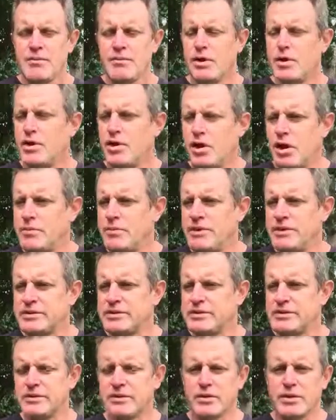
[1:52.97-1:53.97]
my
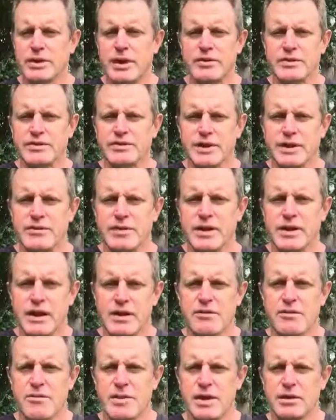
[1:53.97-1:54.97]
hobbies and all the other stuff I
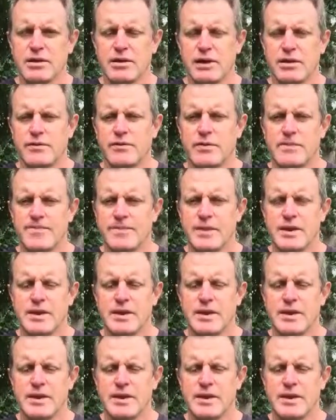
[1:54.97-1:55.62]
love about life.